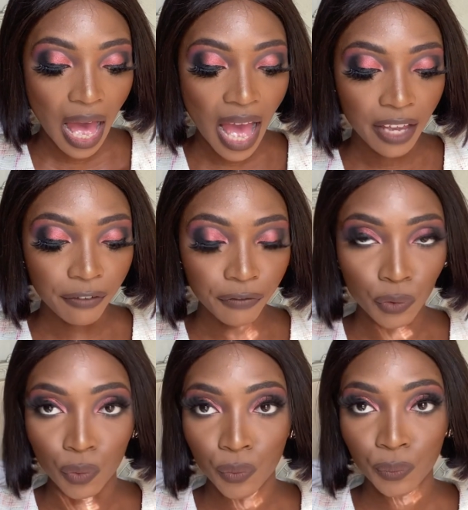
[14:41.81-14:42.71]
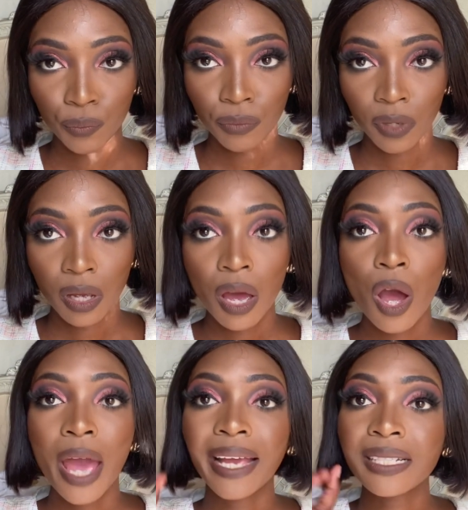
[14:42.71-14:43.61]
eye few.
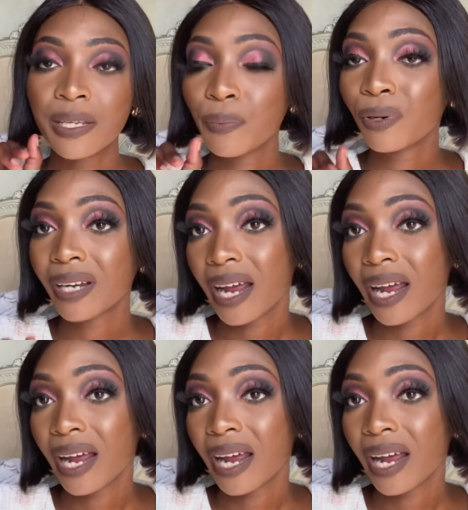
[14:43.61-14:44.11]
It's if you're